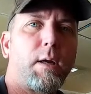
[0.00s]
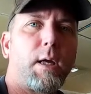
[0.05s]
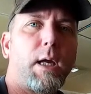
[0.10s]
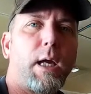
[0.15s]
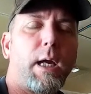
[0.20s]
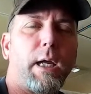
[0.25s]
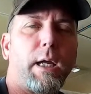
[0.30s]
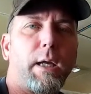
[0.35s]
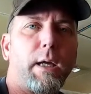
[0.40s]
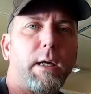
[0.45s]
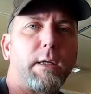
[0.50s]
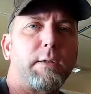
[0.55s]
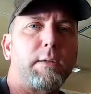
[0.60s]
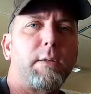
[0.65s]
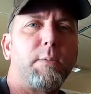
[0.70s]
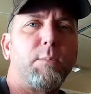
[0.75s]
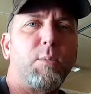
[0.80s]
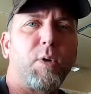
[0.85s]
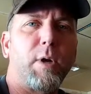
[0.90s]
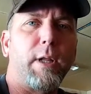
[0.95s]
Hey guys,
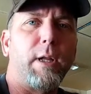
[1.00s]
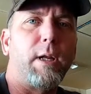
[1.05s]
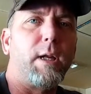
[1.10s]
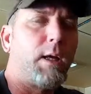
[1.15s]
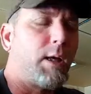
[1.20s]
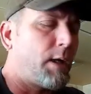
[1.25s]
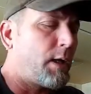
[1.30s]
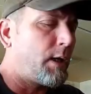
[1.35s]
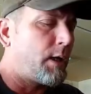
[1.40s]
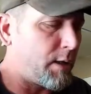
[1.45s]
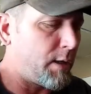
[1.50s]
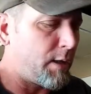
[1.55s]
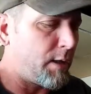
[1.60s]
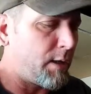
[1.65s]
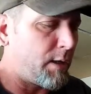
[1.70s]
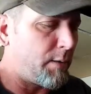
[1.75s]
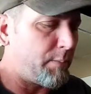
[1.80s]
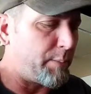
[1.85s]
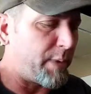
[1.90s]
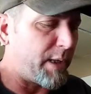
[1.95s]
good morning.
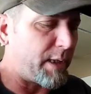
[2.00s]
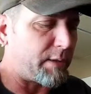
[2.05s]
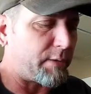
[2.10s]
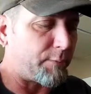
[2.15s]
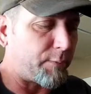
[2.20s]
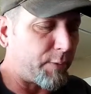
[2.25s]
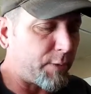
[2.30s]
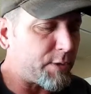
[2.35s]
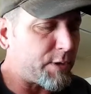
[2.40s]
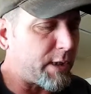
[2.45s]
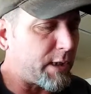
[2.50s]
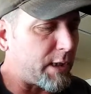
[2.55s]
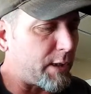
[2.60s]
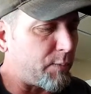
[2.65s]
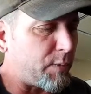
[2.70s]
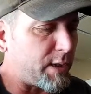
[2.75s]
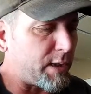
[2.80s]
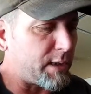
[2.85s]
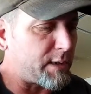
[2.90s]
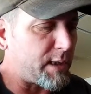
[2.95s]
But the first thing I
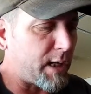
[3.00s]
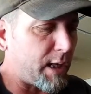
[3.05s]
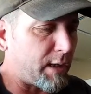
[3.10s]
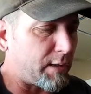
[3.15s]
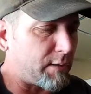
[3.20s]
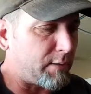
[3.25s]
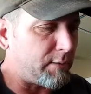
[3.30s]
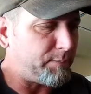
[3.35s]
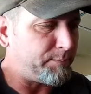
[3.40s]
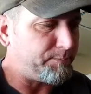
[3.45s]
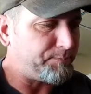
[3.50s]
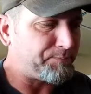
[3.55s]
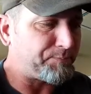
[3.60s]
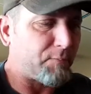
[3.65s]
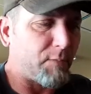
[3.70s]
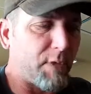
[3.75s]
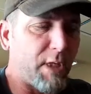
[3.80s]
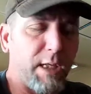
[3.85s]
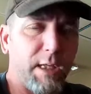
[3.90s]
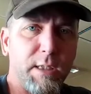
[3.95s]
want to tackle
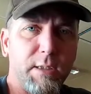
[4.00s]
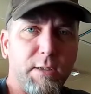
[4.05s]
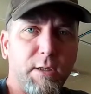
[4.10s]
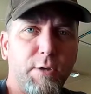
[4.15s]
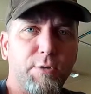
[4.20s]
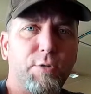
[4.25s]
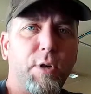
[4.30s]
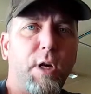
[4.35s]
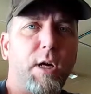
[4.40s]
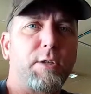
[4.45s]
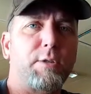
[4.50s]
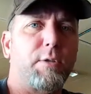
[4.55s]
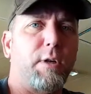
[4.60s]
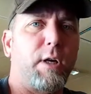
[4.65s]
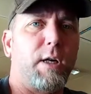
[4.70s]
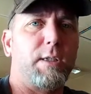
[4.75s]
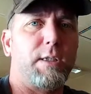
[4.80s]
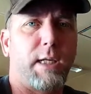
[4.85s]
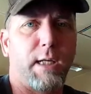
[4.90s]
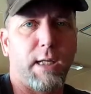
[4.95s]
is our draw
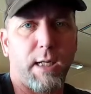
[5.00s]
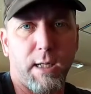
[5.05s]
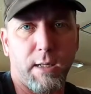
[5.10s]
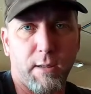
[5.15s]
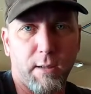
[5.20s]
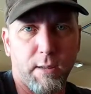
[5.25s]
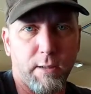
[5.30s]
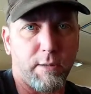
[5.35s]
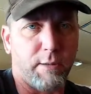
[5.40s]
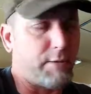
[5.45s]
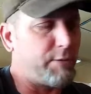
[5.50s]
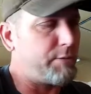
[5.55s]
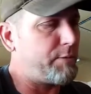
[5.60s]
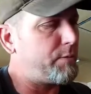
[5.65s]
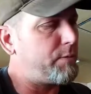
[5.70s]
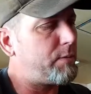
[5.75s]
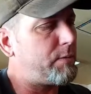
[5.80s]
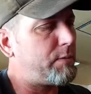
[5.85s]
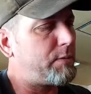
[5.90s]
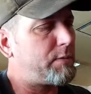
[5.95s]
straws. I got our
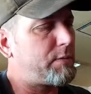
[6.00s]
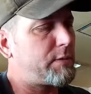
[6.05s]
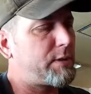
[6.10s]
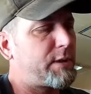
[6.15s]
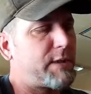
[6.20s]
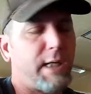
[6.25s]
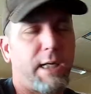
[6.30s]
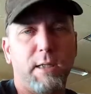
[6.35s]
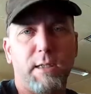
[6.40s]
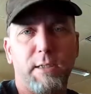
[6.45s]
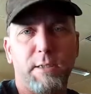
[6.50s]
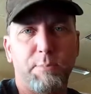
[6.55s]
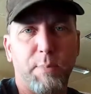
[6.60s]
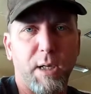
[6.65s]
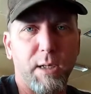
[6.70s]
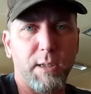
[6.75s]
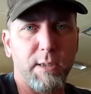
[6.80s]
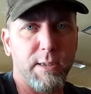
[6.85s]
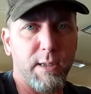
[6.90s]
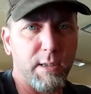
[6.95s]
new stainless
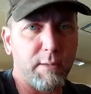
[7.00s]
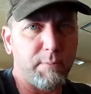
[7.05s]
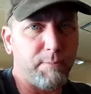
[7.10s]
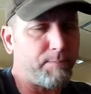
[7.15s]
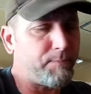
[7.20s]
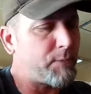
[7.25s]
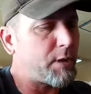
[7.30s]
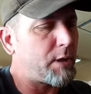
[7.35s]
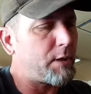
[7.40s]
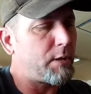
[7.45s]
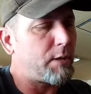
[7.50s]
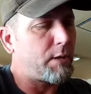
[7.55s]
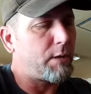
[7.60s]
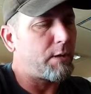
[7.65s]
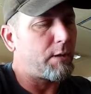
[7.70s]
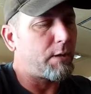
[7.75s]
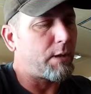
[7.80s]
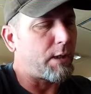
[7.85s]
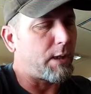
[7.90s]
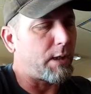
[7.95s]
bungs in,
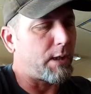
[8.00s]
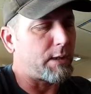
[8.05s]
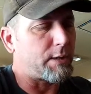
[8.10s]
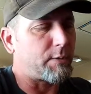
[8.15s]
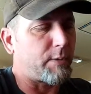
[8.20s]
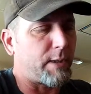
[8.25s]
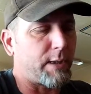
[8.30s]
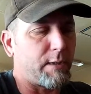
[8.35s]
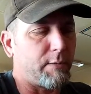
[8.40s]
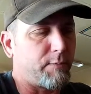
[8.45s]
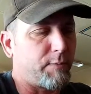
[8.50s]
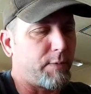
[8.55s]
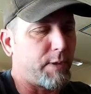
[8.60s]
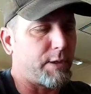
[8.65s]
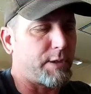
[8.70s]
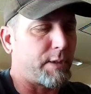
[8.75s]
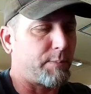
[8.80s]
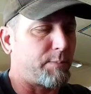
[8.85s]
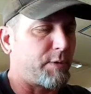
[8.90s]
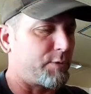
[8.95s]
so I can
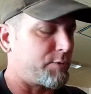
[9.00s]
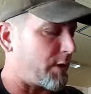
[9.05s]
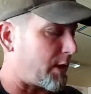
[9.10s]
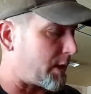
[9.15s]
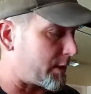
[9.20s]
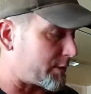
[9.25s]
finish up the draw